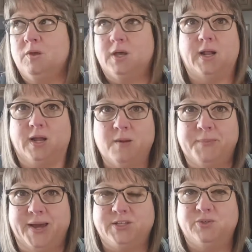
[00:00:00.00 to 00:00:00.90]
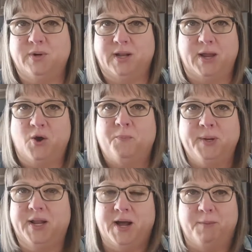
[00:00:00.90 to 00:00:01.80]
And I come back to it and I opened
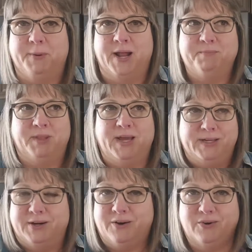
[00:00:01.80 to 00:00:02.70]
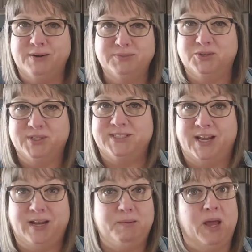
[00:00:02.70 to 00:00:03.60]
it up and I'm like, oh, I'm so
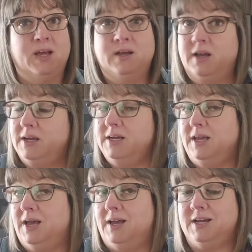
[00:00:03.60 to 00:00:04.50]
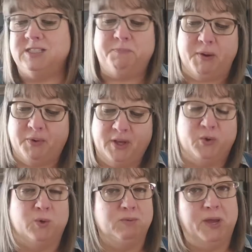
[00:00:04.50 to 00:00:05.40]
excited. Because it'd be really
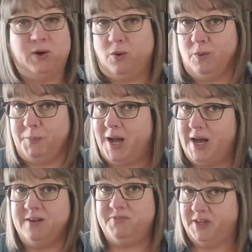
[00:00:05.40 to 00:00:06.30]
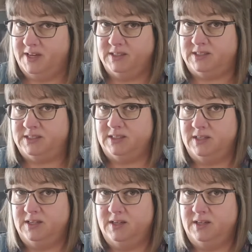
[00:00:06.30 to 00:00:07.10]
cool to make a whole pot of this,